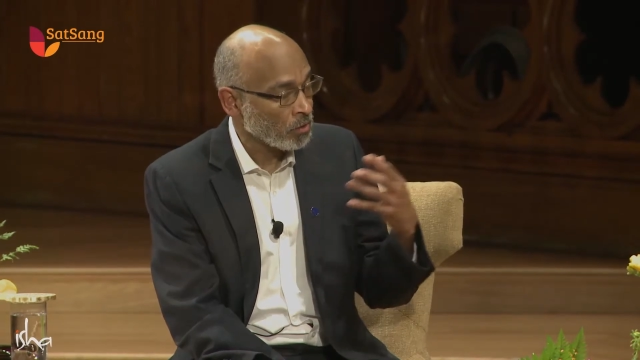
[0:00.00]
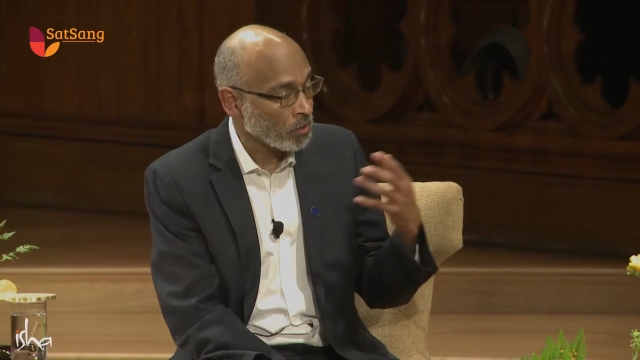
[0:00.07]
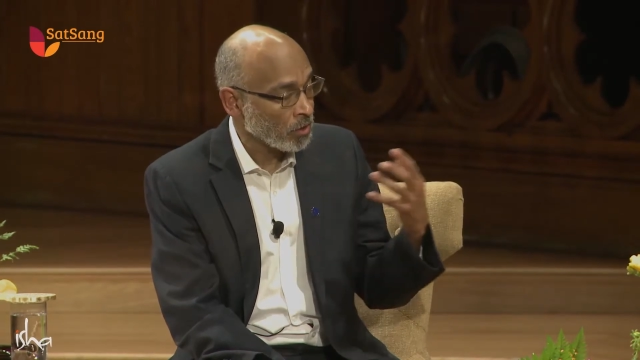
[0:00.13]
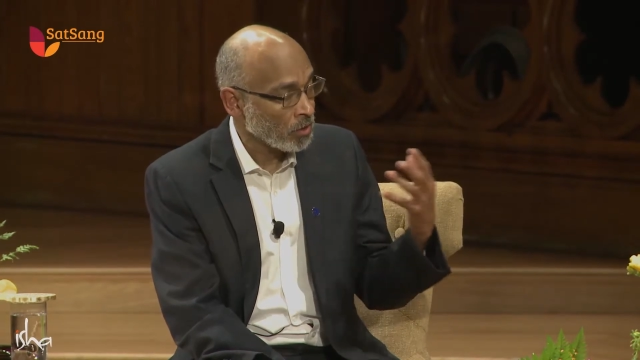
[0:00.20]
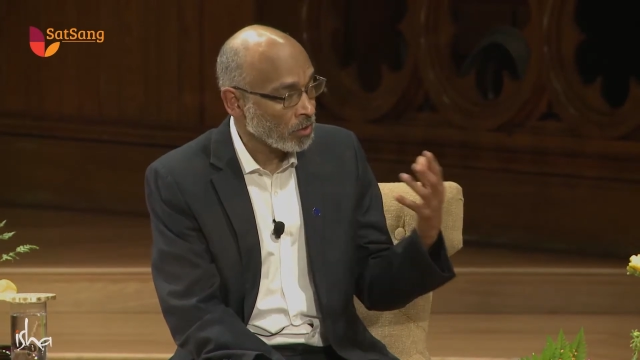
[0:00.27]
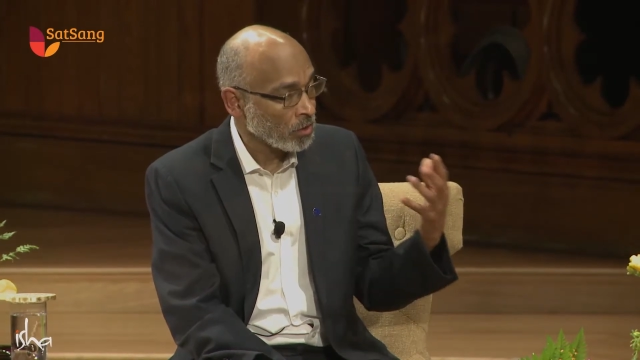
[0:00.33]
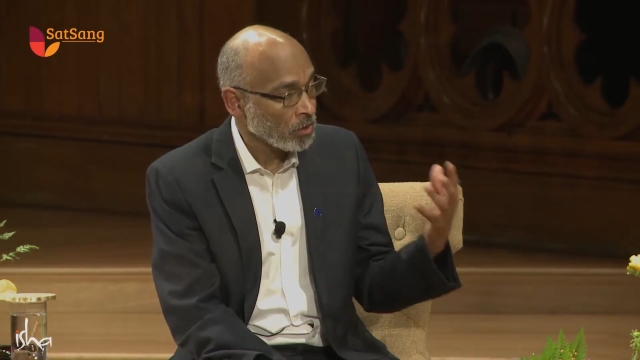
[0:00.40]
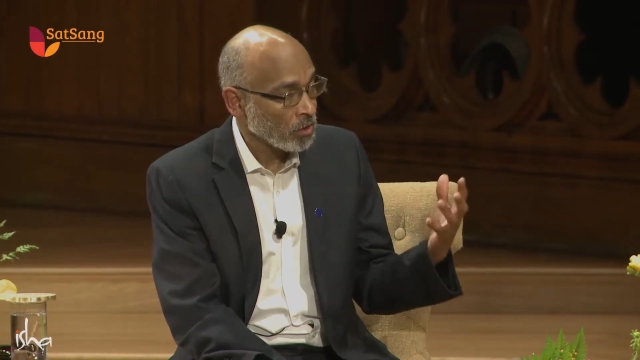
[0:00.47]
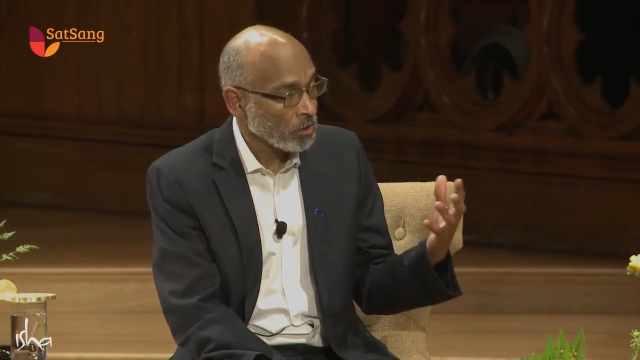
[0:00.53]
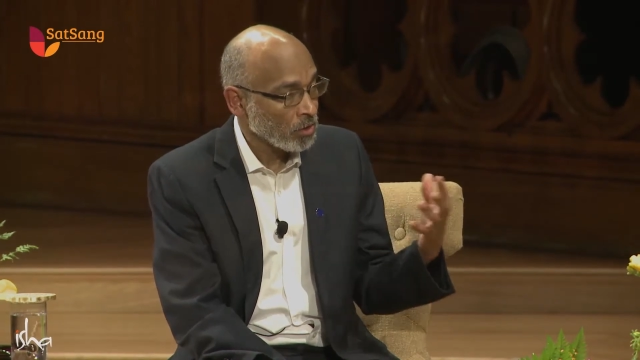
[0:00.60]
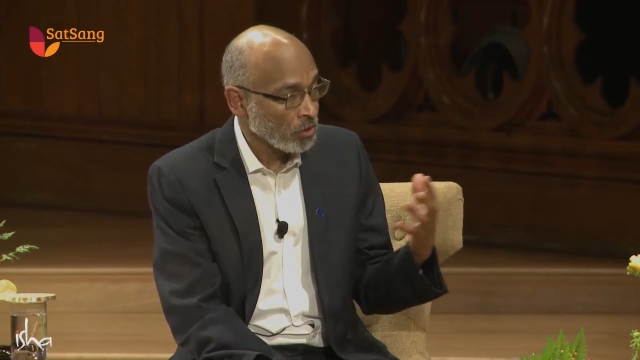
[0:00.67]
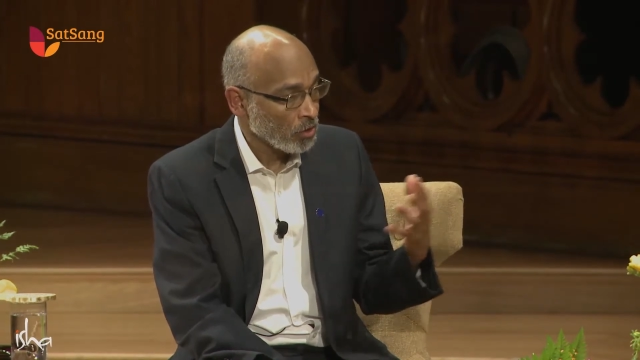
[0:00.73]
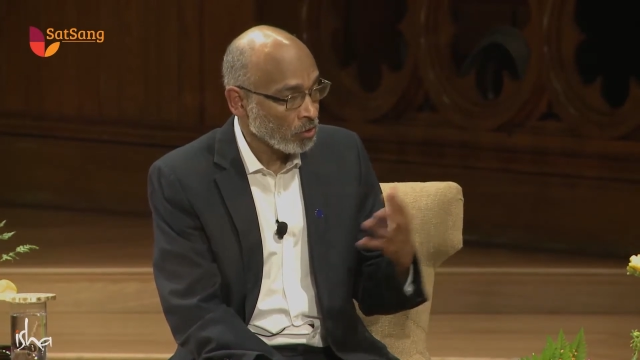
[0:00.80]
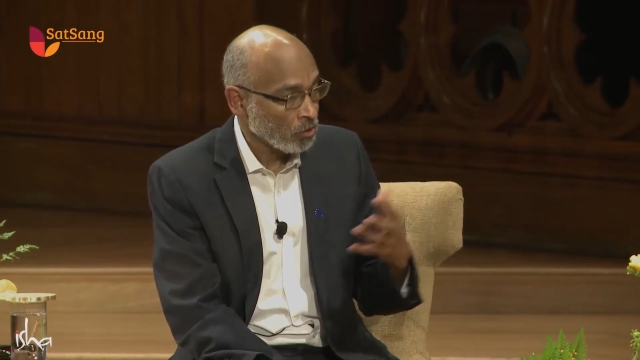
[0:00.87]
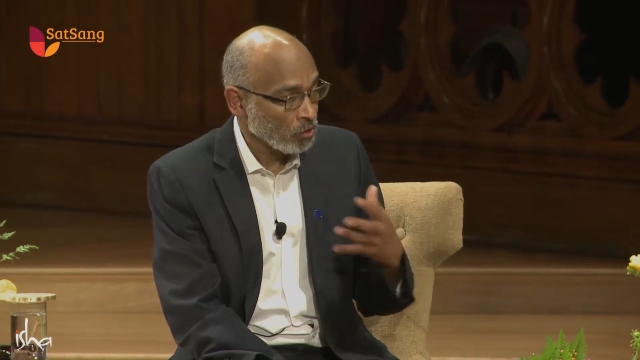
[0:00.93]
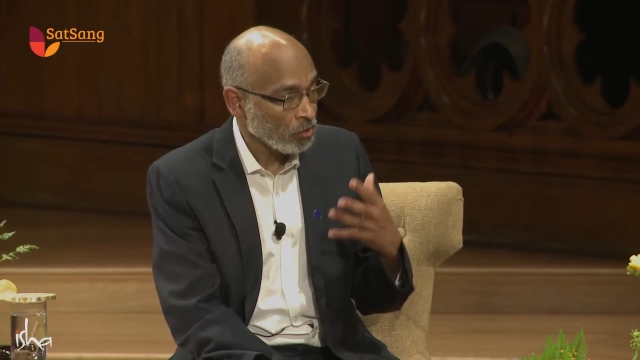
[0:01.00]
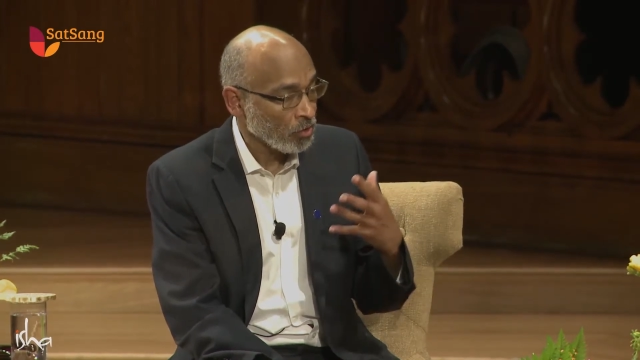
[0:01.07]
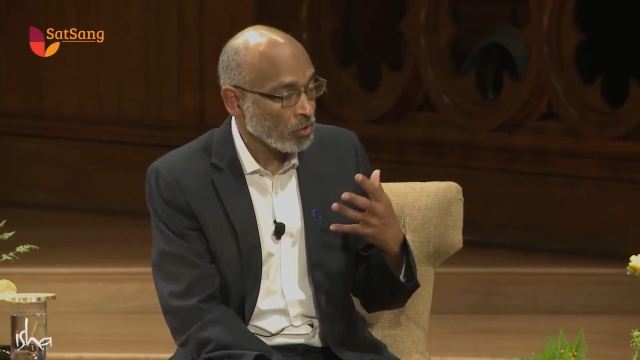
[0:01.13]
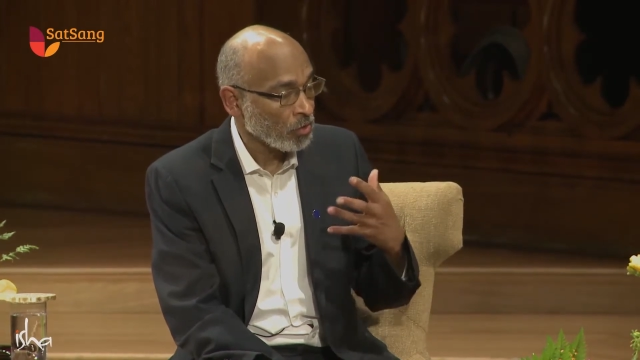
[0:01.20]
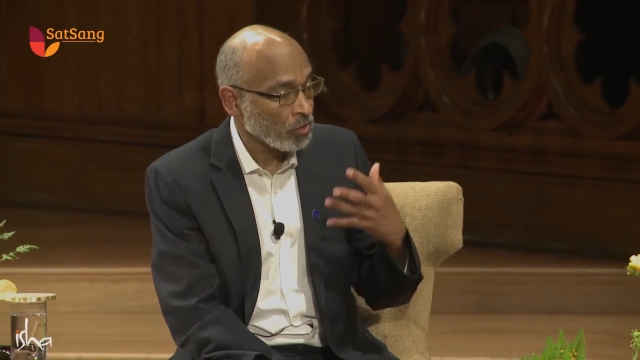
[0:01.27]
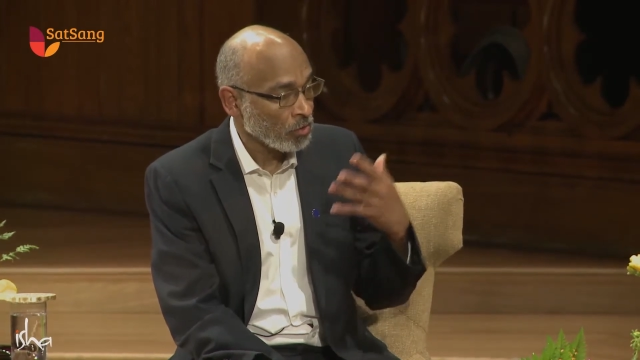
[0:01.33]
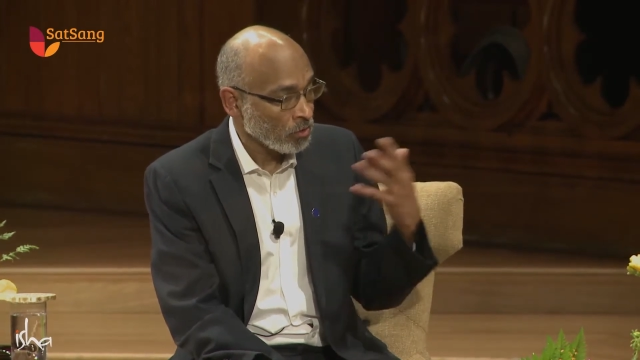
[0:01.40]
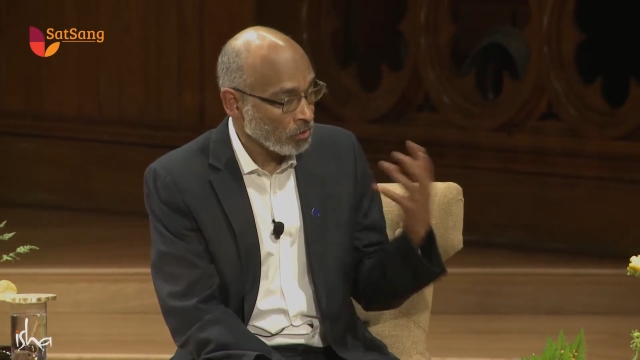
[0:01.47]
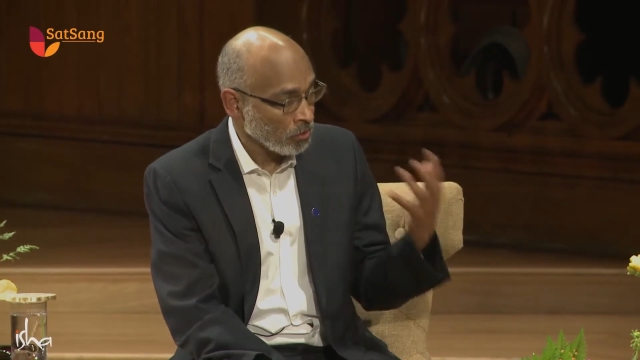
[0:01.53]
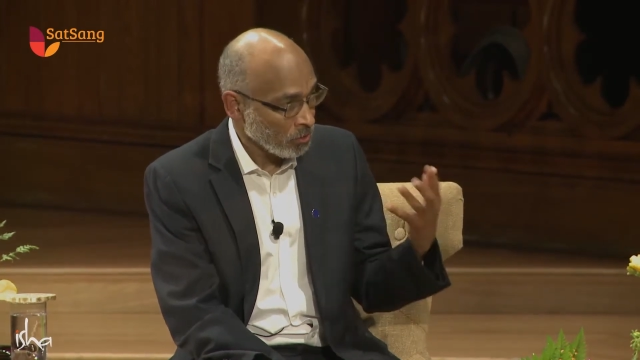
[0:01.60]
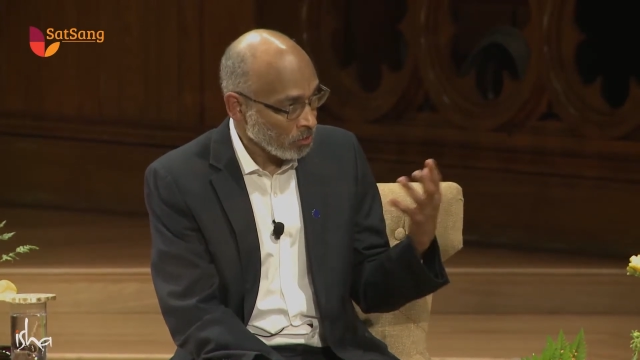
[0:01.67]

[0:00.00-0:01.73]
would control,